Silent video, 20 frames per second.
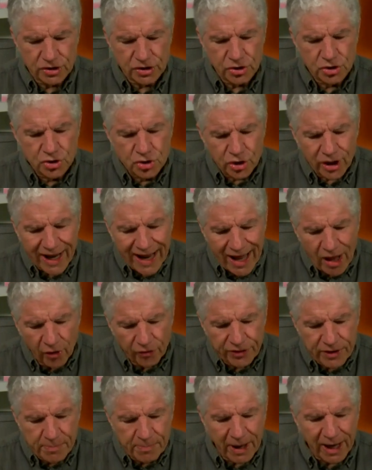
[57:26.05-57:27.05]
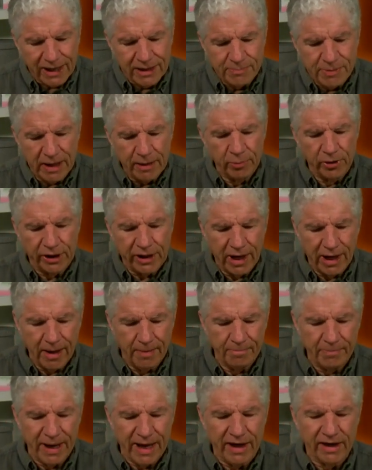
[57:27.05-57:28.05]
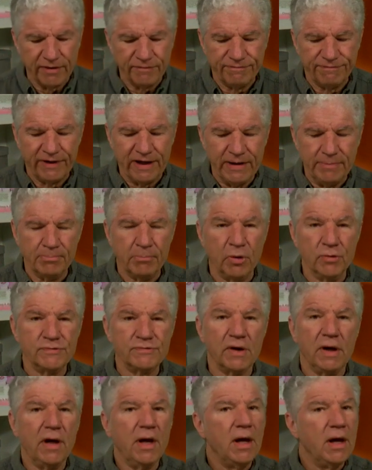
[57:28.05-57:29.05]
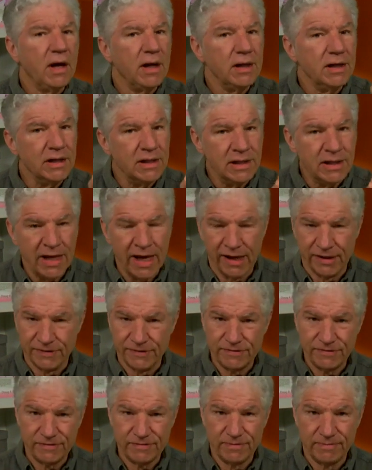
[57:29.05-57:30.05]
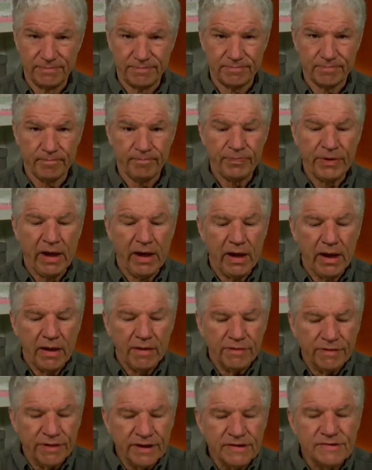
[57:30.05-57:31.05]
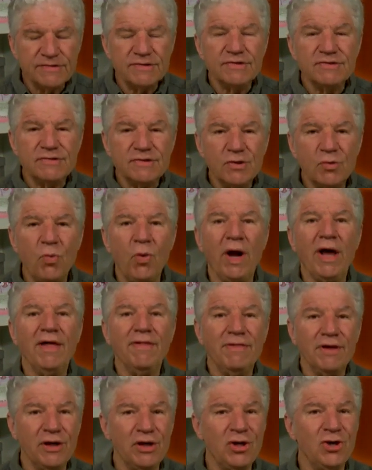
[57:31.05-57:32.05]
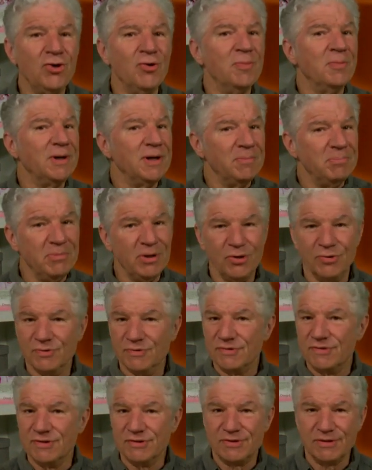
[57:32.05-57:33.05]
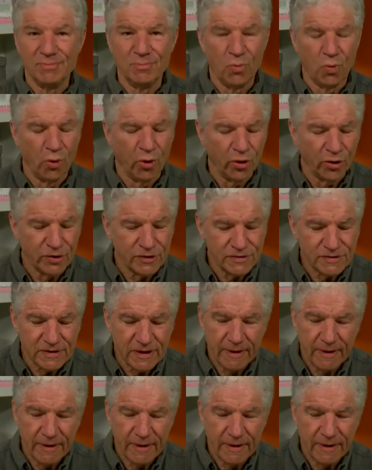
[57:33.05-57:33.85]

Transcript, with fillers: Should a healthy body be able to combat and fight most? Yes. This is the way the human immune system works.